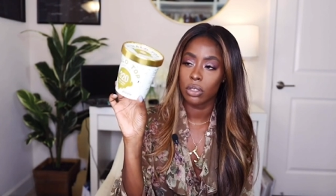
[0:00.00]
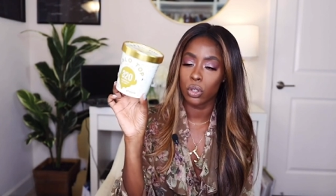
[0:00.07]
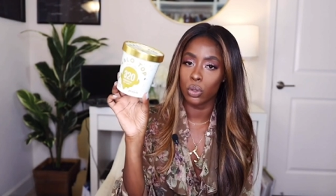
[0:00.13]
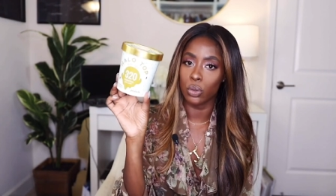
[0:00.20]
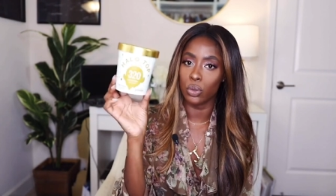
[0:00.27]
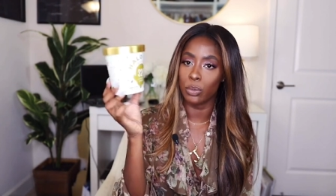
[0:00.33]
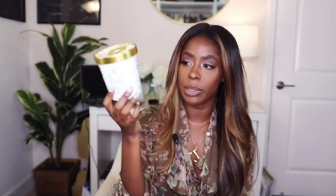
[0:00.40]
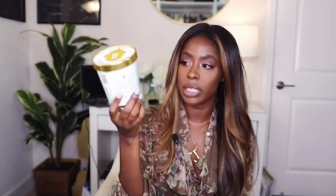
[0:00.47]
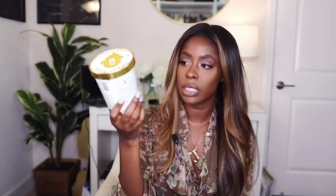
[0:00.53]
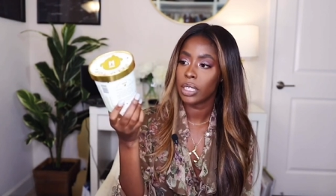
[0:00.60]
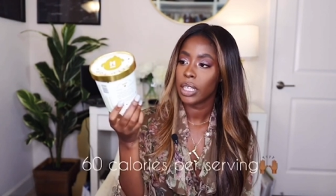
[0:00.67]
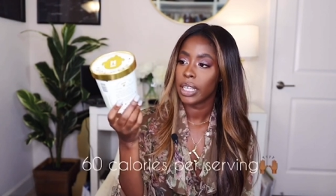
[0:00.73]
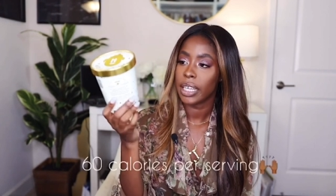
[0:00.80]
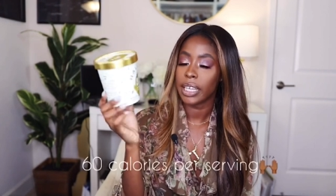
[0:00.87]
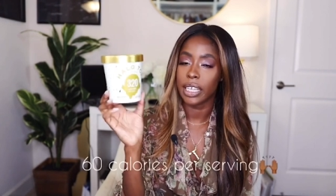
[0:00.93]
tube
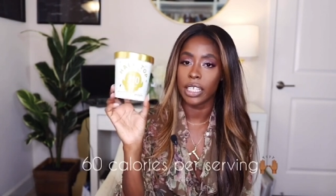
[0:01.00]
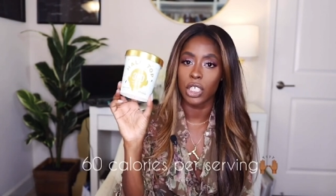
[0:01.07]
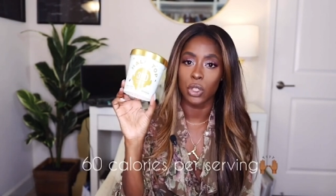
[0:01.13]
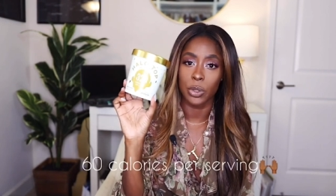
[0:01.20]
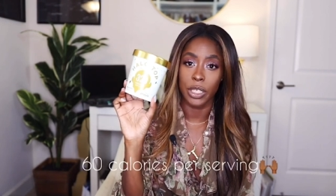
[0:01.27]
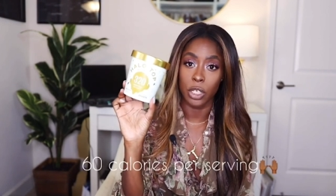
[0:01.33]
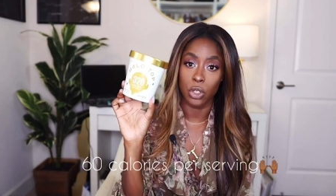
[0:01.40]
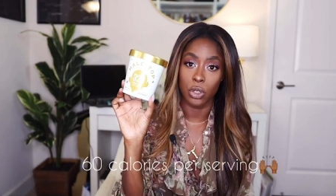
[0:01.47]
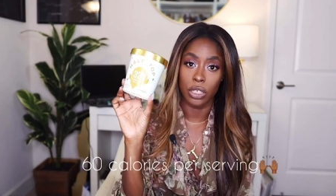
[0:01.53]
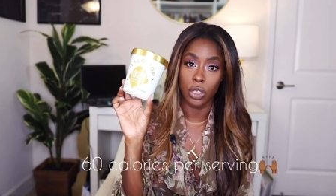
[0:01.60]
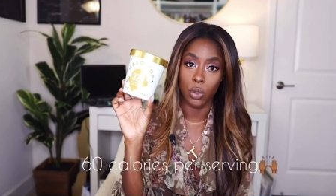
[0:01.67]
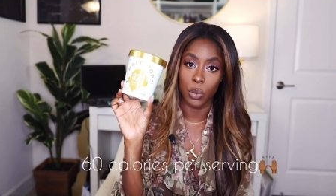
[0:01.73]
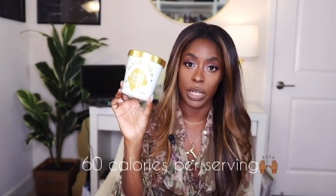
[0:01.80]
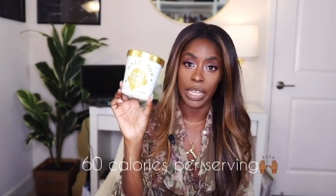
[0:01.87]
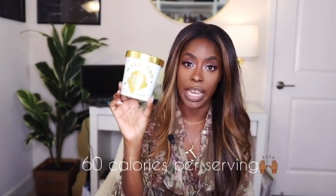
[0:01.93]
is
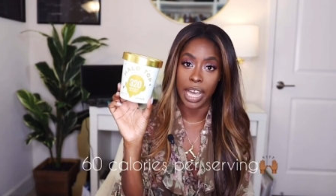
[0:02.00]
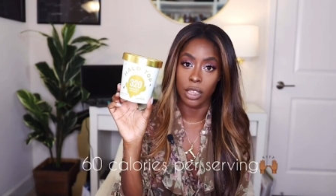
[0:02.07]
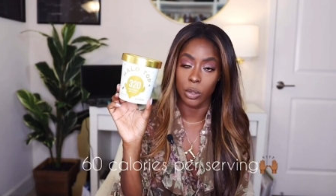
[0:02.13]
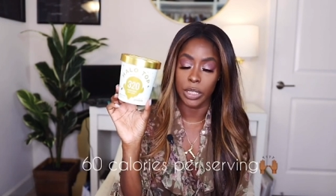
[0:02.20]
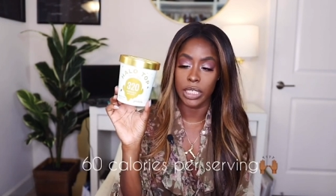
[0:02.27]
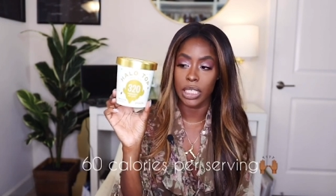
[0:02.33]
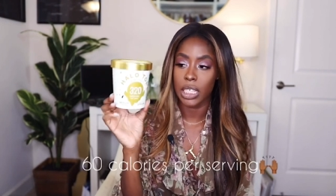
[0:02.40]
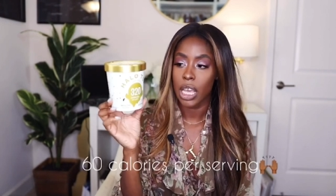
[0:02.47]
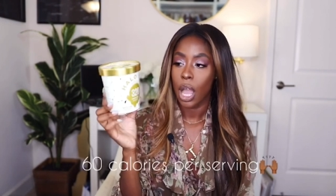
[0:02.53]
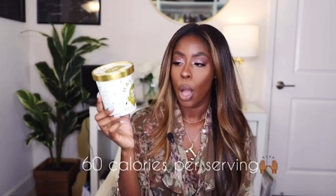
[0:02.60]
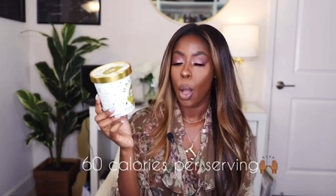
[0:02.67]
320 calories.